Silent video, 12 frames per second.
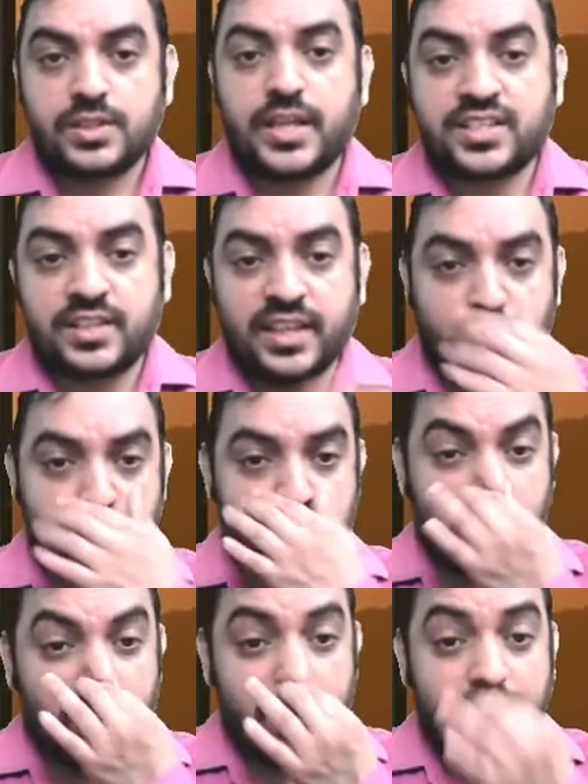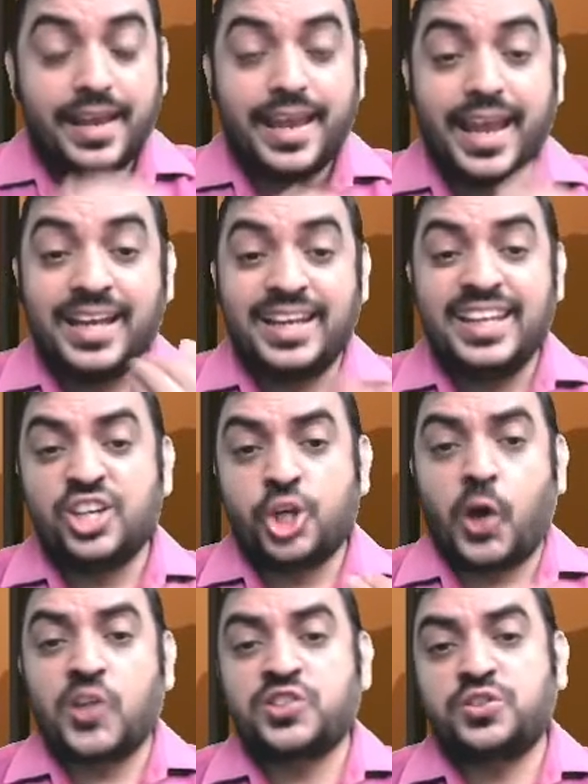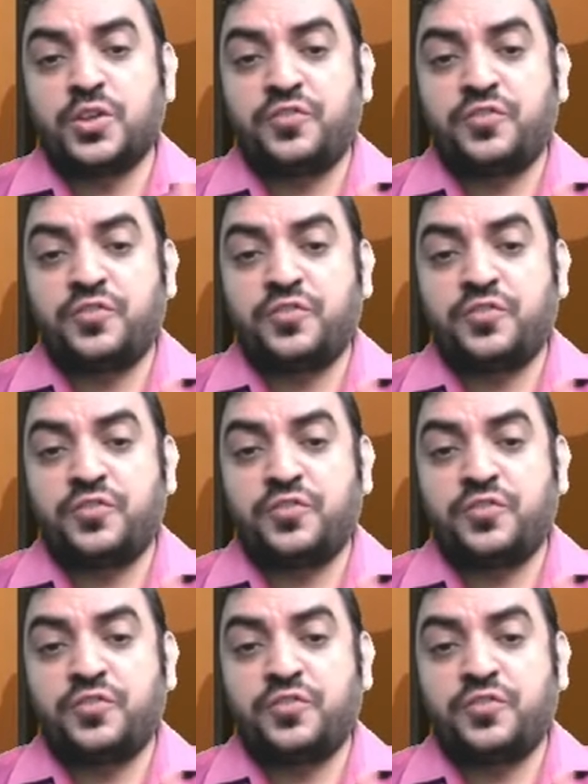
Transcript: Extinguishment, any cost or